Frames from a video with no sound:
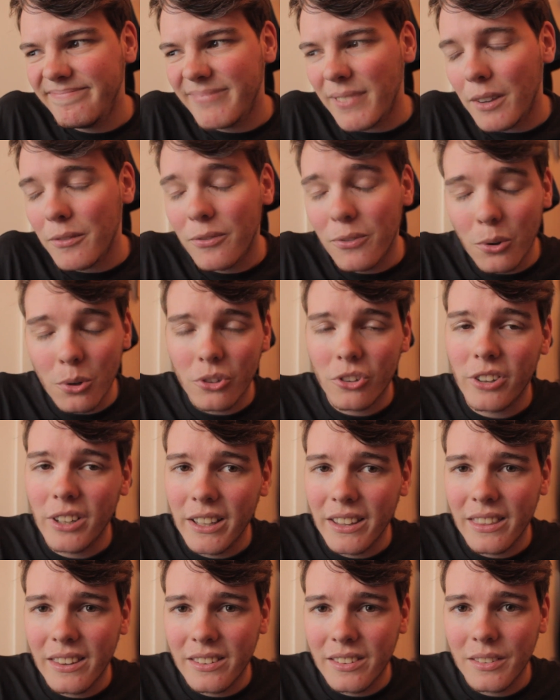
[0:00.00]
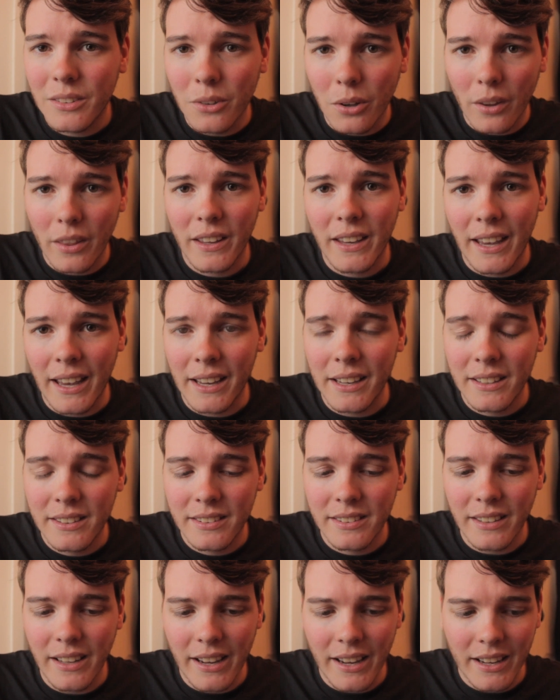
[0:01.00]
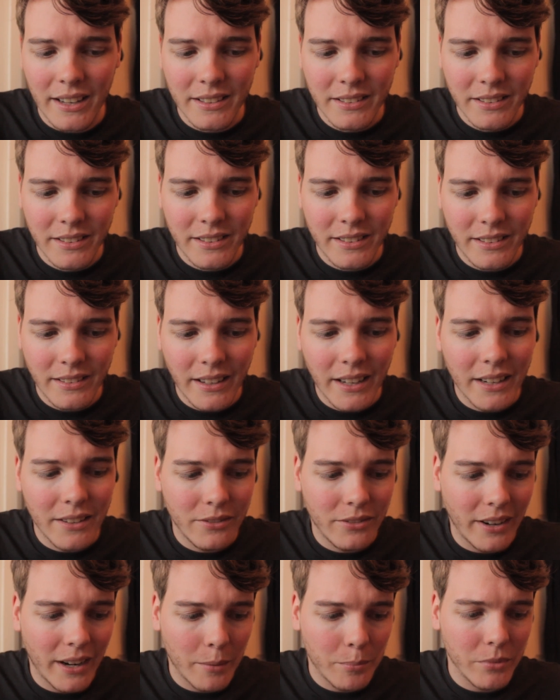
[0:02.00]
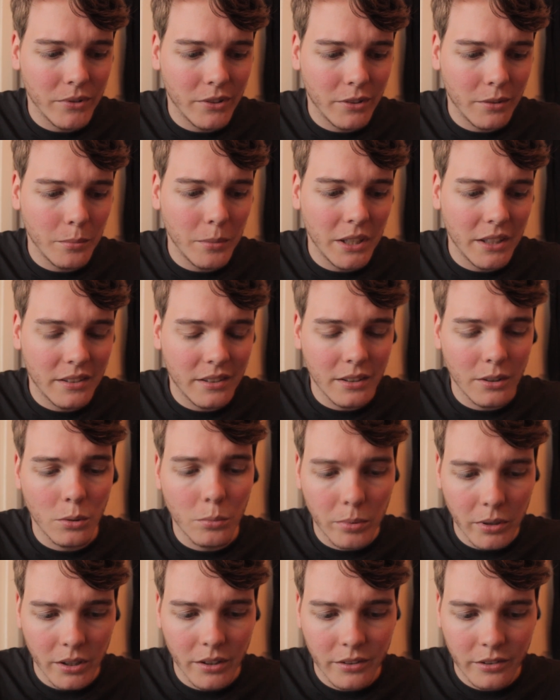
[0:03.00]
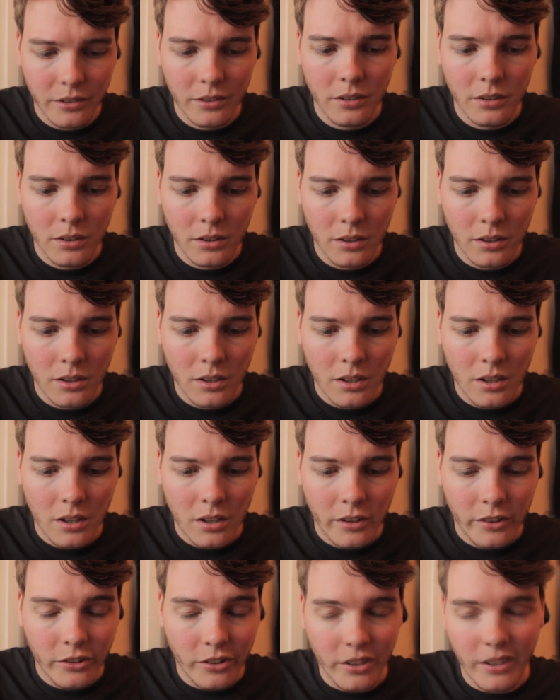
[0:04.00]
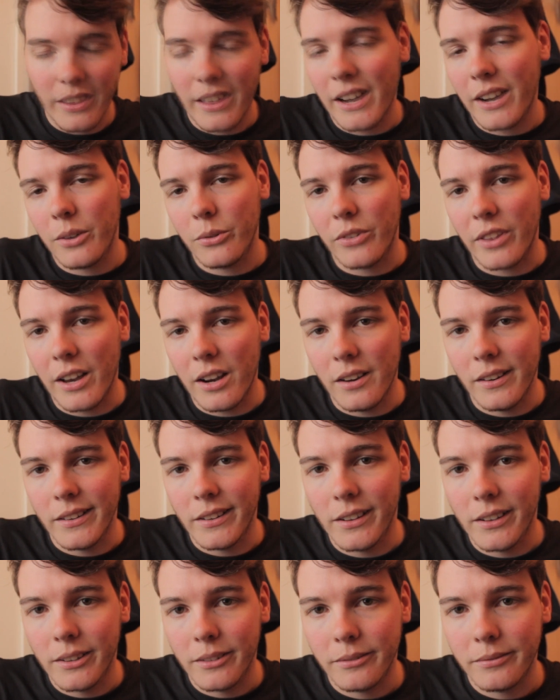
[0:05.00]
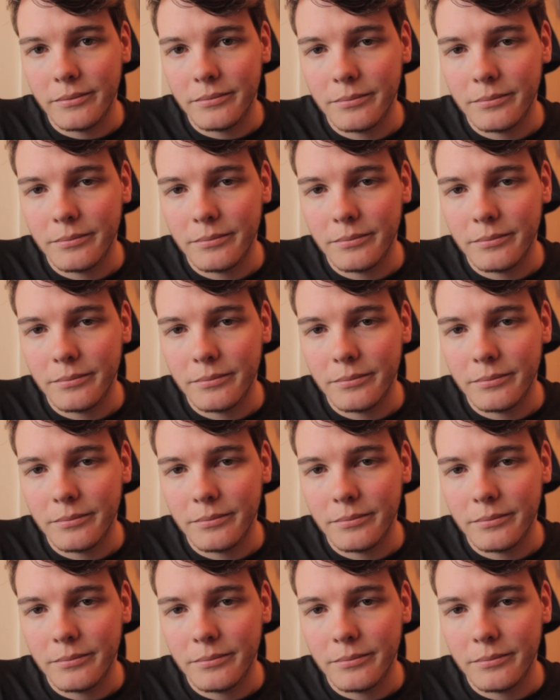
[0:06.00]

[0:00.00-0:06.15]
Unfortunately, this is not the case, and Dave happens to be a single person. So there goes that idea.